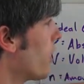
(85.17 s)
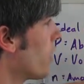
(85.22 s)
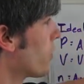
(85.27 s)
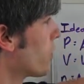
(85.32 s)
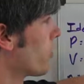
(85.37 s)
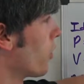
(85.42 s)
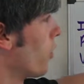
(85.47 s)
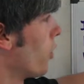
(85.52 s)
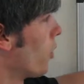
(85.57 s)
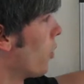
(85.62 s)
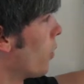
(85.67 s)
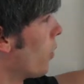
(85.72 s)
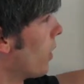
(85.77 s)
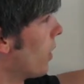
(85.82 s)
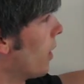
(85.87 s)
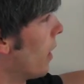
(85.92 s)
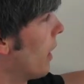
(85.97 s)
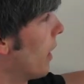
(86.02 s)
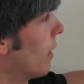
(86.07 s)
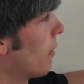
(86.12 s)

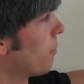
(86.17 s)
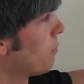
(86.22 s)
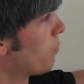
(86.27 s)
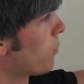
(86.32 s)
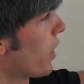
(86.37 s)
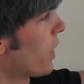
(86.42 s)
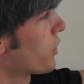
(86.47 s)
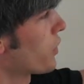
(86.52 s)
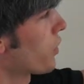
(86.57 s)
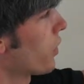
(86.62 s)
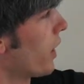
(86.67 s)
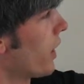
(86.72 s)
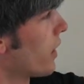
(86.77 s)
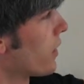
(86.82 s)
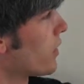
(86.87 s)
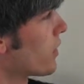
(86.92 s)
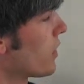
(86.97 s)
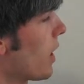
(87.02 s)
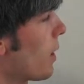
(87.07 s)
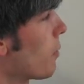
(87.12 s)
So pressure
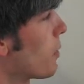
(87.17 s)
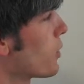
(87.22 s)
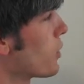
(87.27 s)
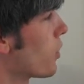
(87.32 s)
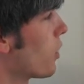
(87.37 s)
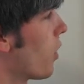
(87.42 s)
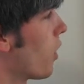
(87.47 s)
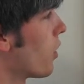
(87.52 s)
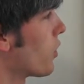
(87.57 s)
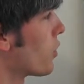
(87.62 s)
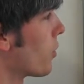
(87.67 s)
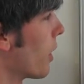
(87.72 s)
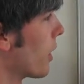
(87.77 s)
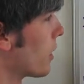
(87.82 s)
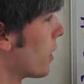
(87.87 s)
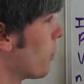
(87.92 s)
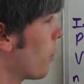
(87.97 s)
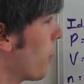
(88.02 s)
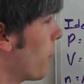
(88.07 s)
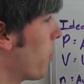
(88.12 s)
and temperature are
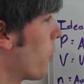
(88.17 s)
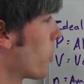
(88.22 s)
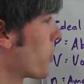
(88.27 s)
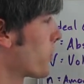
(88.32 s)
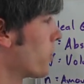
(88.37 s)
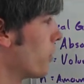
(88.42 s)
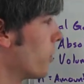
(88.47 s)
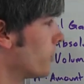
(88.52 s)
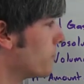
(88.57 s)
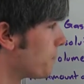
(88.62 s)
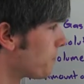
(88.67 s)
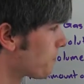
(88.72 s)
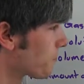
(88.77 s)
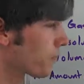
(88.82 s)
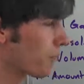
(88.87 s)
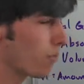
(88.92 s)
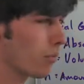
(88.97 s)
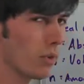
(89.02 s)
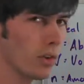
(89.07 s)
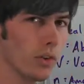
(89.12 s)
directly proportional.
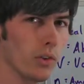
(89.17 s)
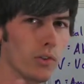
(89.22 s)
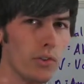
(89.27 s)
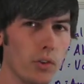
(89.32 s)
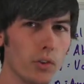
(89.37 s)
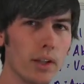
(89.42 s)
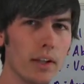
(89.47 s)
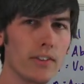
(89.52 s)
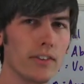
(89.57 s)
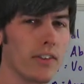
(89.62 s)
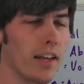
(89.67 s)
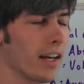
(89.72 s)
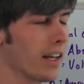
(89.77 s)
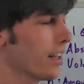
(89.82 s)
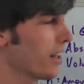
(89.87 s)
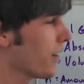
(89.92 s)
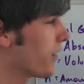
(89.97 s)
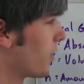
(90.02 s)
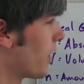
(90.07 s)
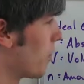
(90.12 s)
So let's take
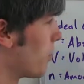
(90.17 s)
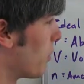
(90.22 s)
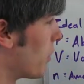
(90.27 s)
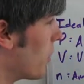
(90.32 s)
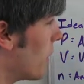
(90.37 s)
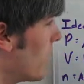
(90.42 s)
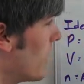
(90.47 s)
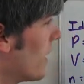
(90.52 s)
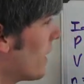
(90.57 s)
an example.